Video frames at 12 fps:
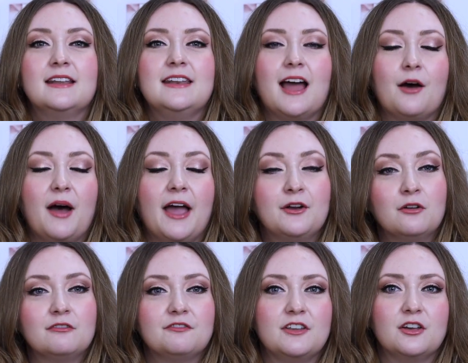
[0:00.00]
Now, I
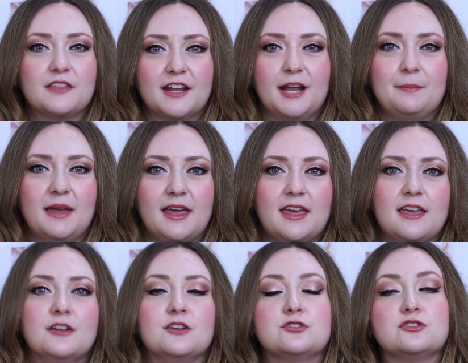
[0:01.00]
don't feel that I
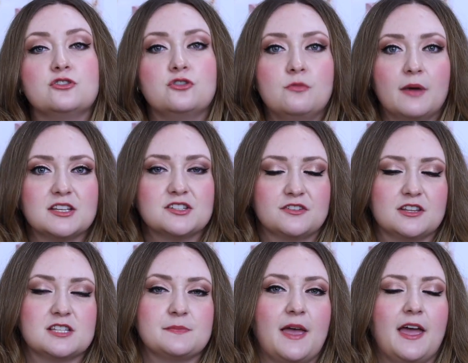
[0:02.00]
paid too much for
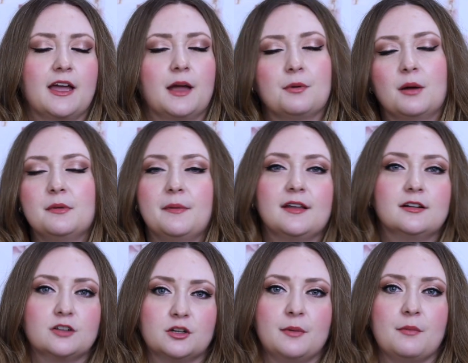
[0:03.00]
this bag. I probably paid
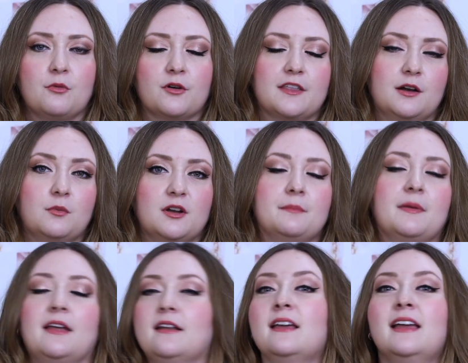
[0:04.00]
a little bit more than it would have
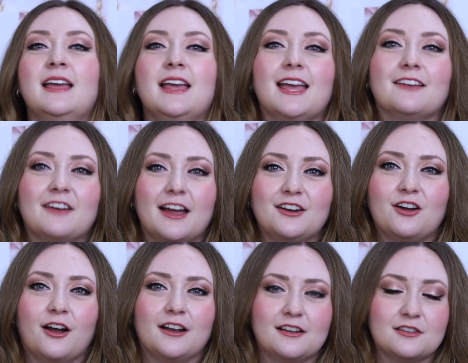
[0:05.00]
been if I
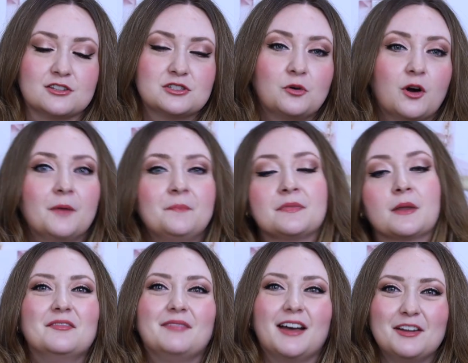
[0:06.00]
got it in the store.
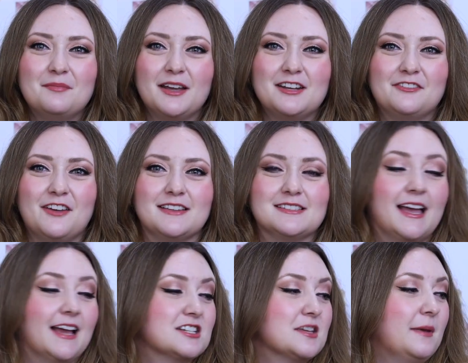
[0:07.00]
But in my defense,
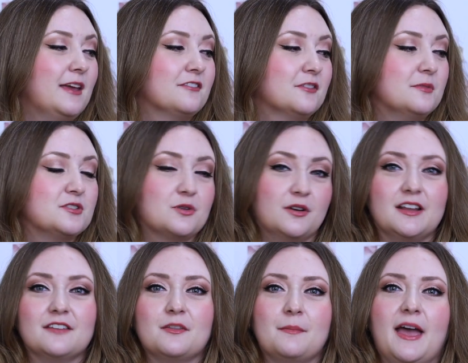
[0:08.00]
I actually paid for the
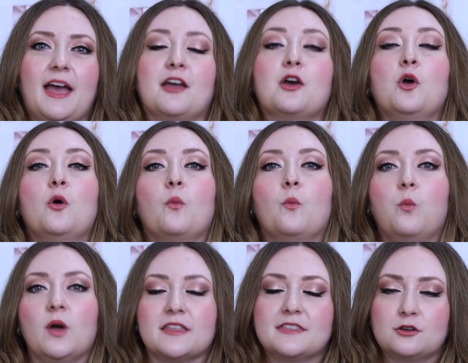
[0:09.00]
majority of the bag
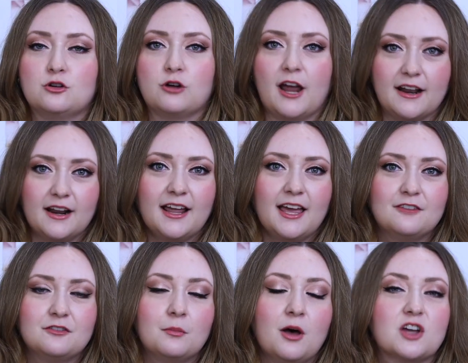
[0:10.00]
with credit I
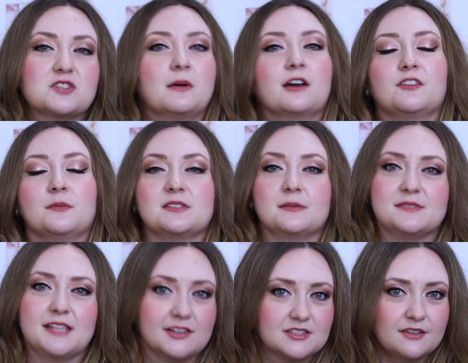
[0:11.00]
had from Poshmark from some
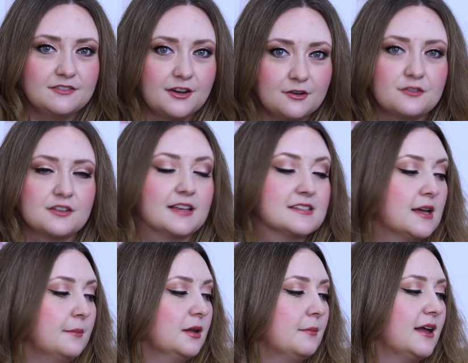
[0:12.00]
sales I've done over the last
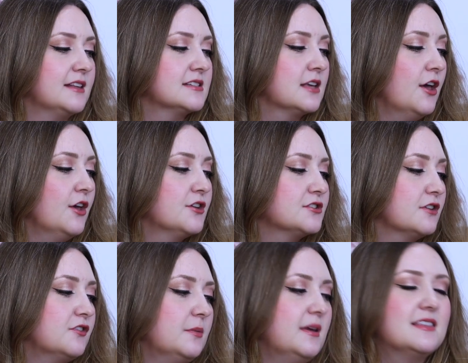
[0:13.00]
couple of months.
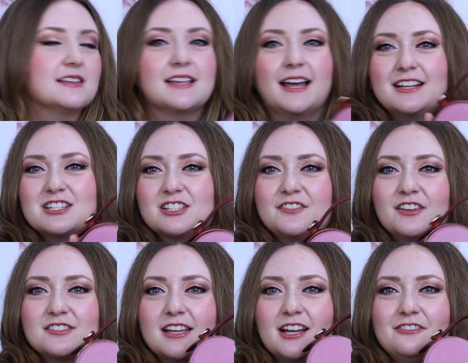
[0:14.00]
So for me, this kind of just
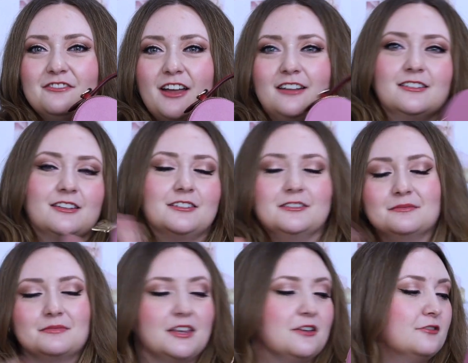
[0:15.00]
feels like a fun little
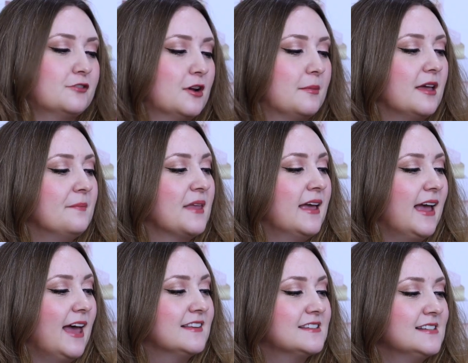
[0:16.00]
cute freebie.
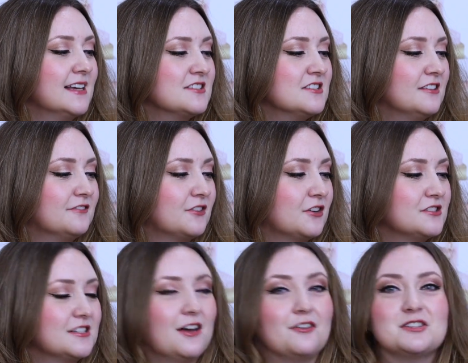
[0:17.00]
And this is actually the
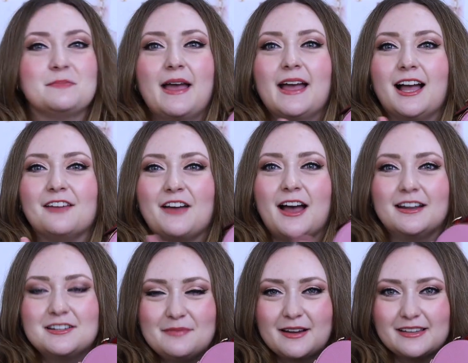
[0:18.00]
first Coach bag I've
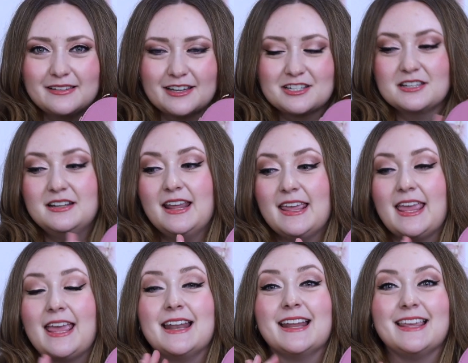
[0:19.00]
added to my collection
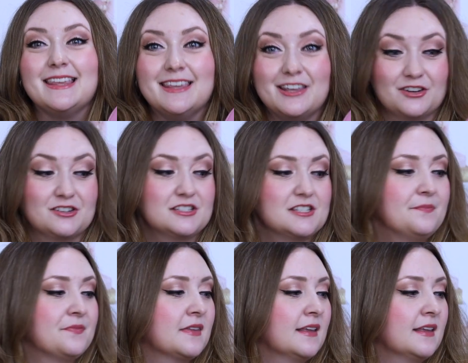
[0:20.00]
in years.